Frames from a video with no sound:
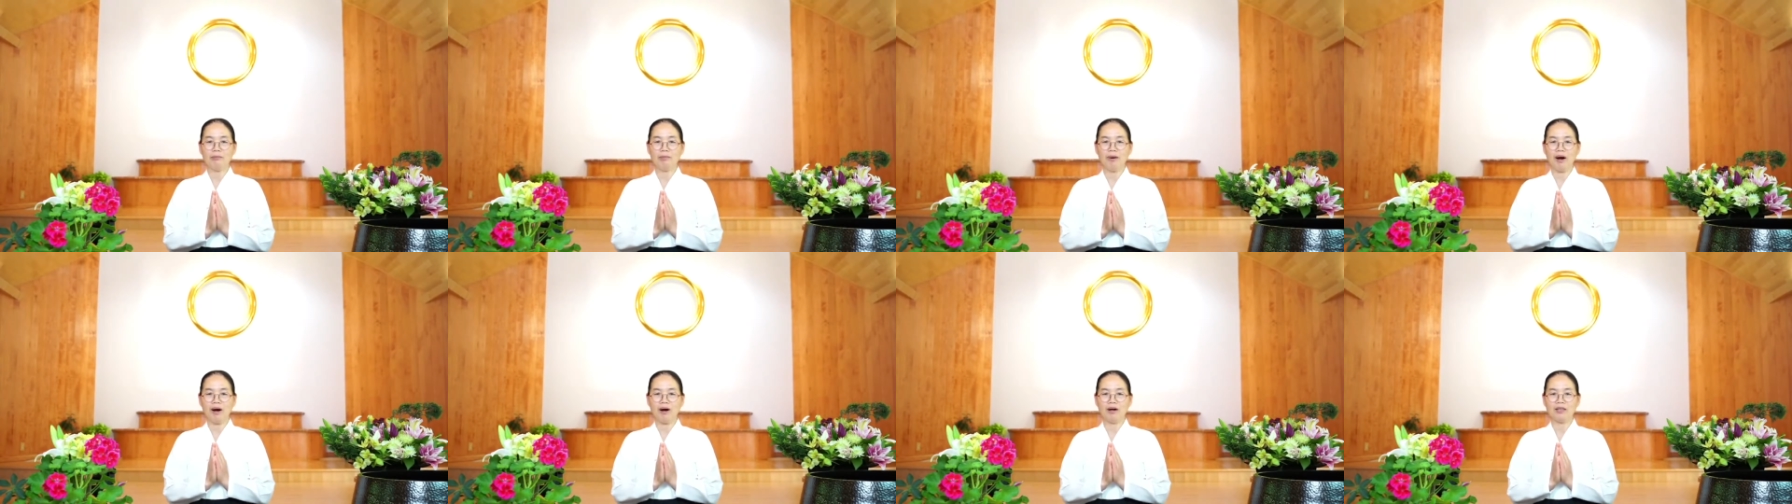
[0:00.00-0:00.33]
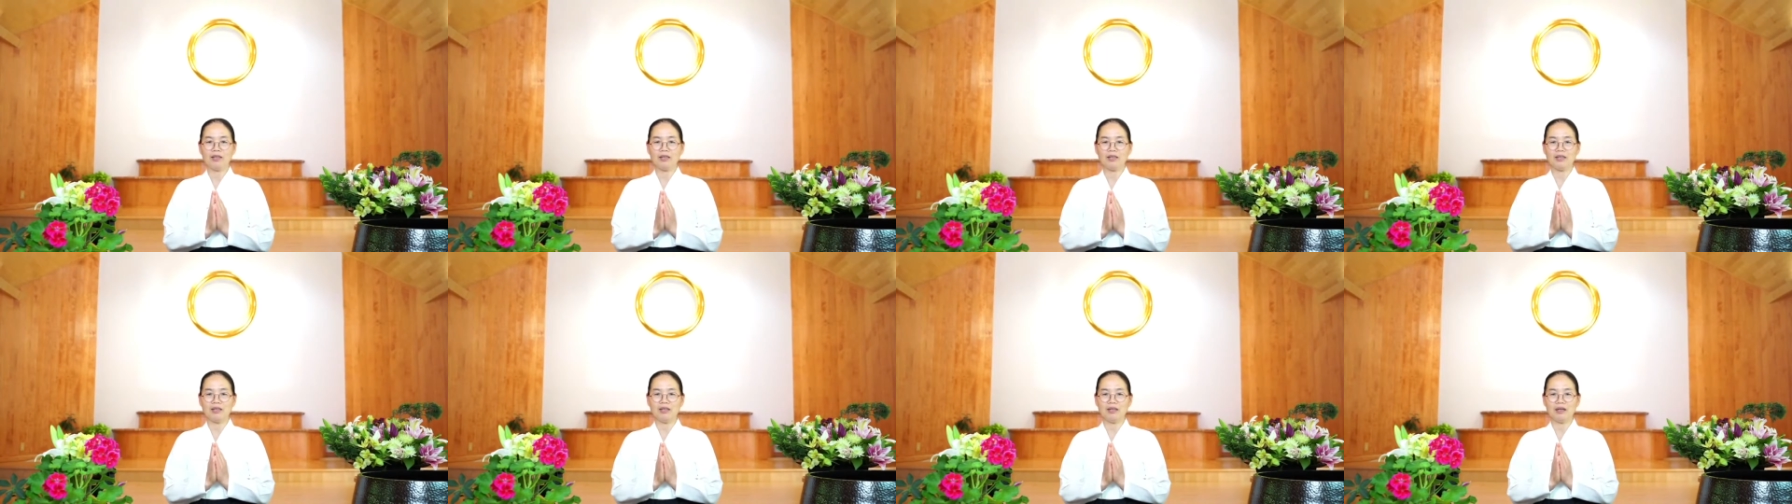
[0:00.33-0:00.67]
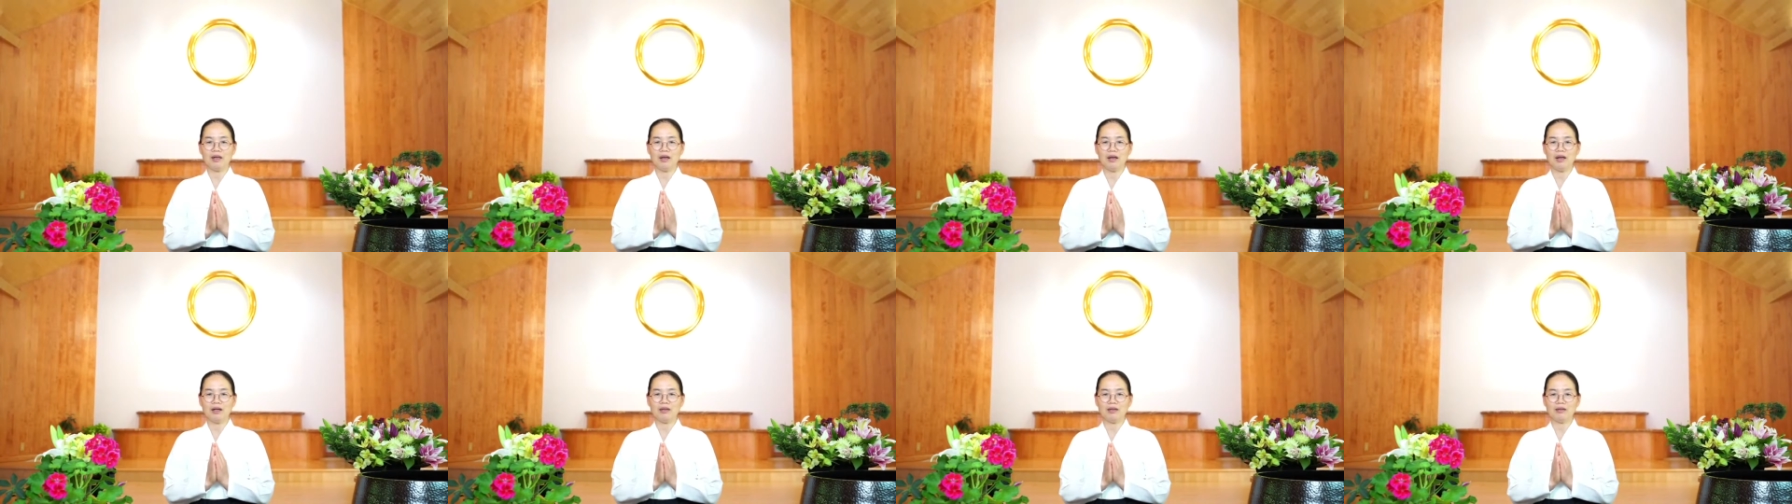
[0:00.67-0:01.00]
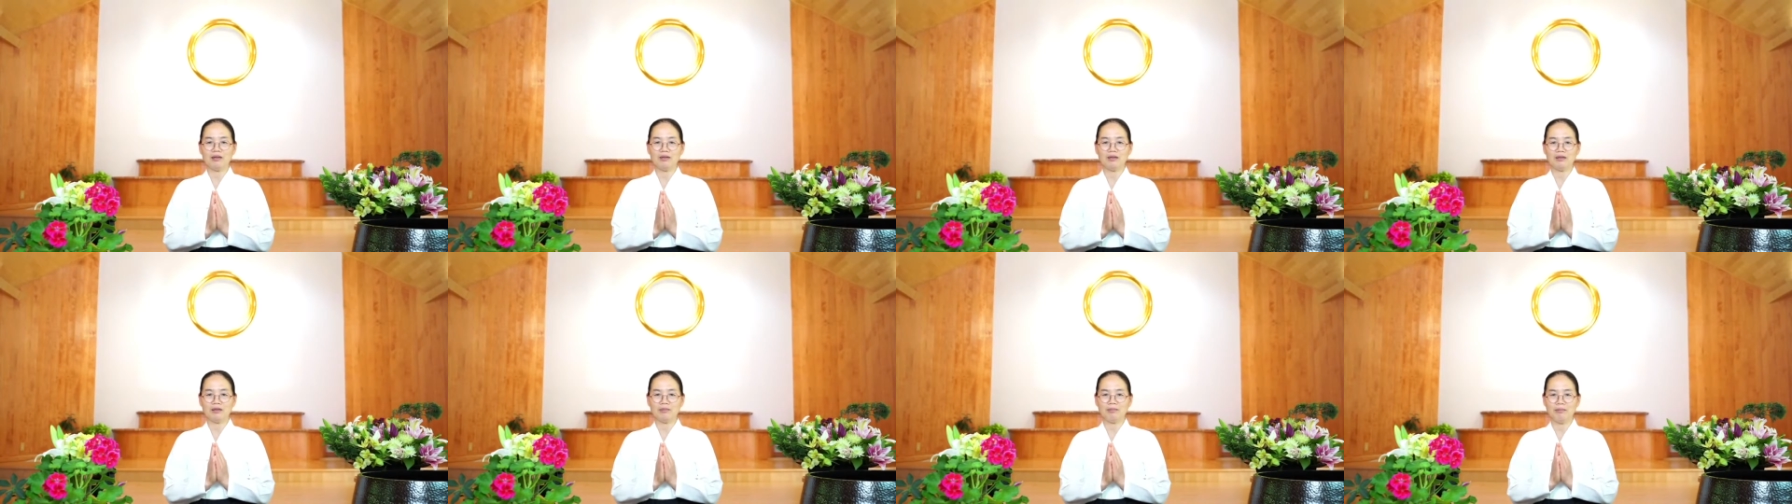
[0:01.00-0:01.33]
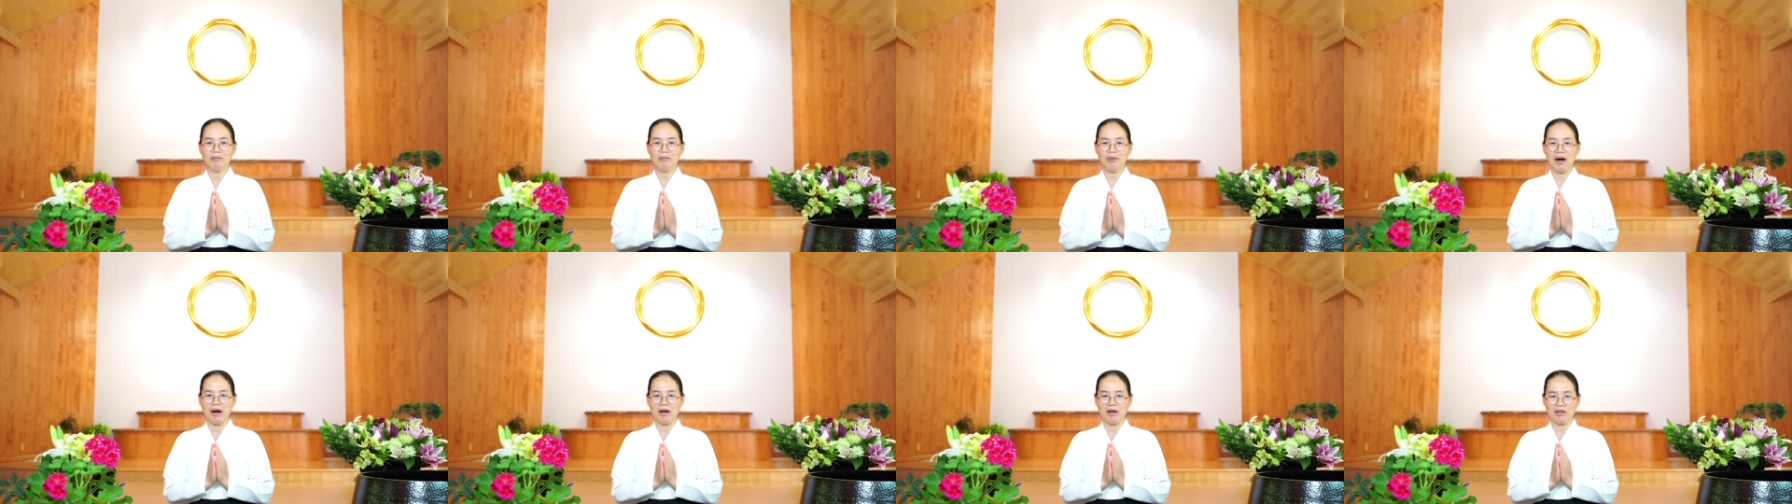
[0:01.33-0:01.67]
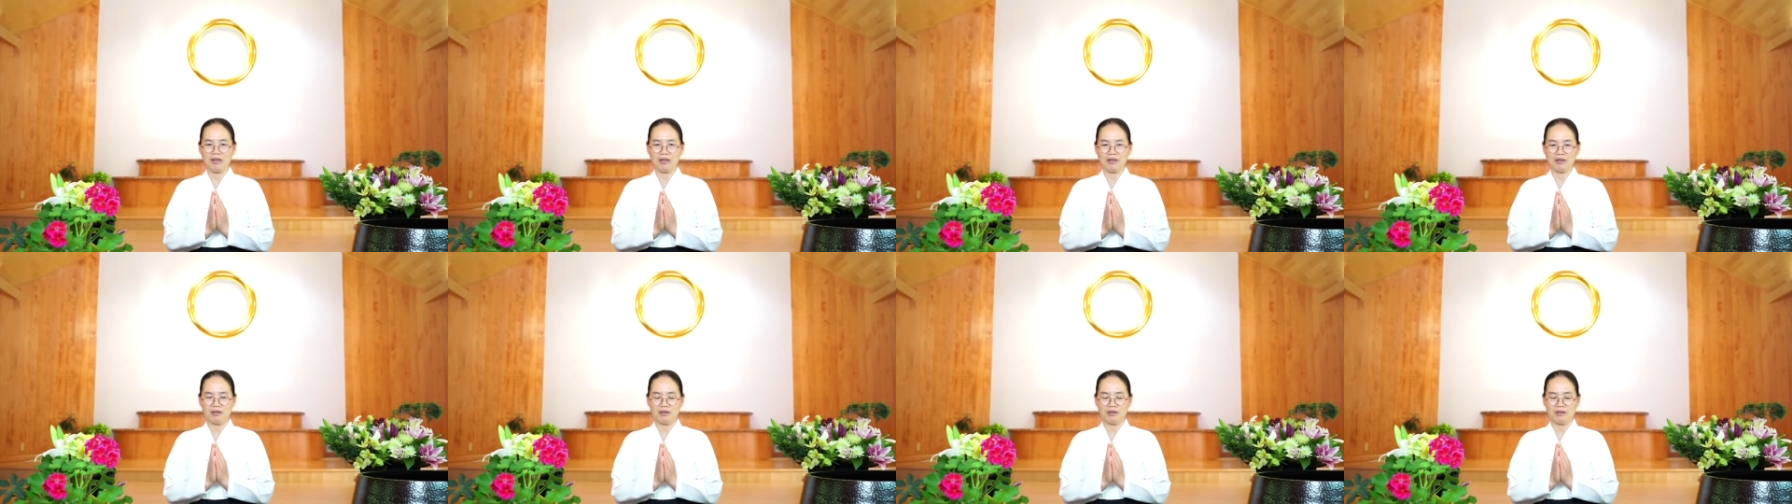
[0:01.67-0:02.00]
body and
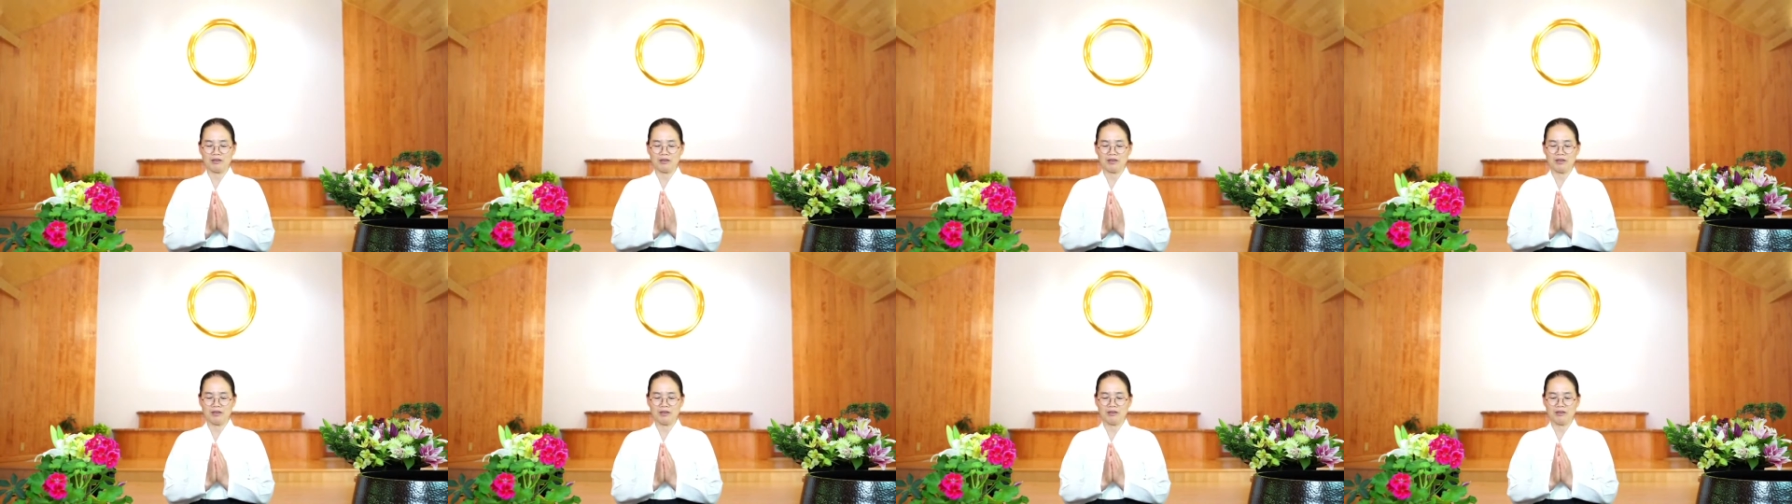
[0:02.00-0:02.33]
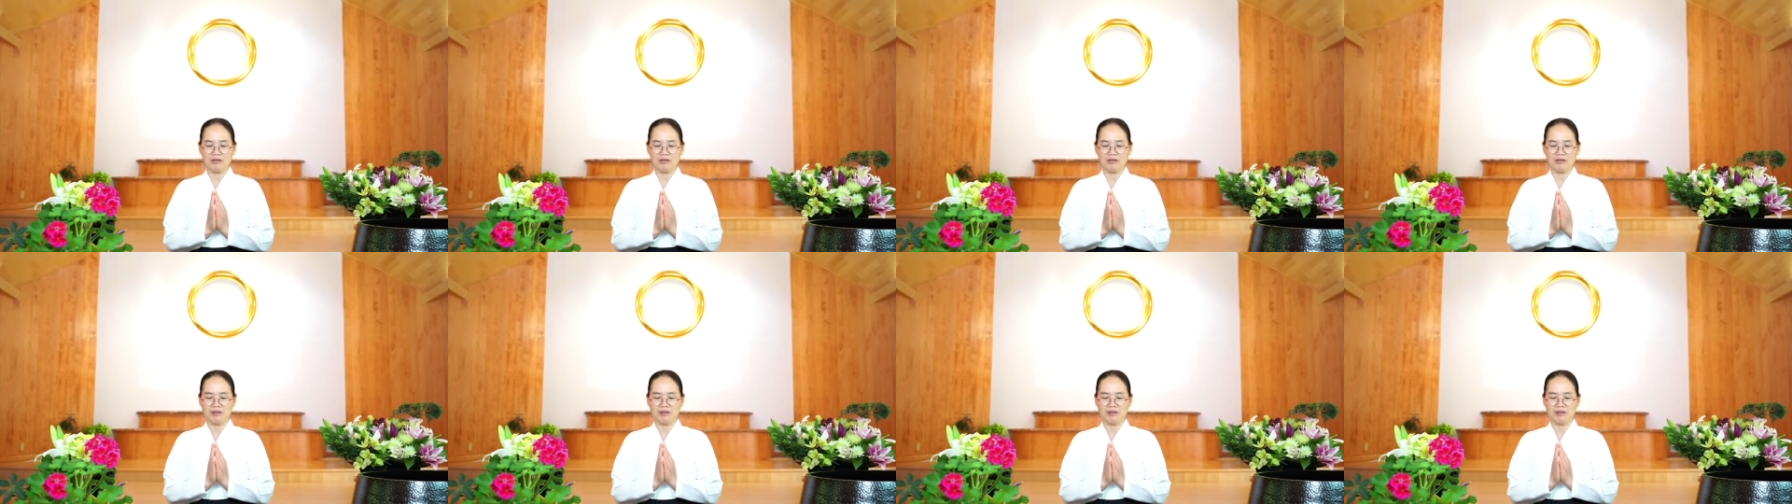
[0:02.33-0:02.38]
mind.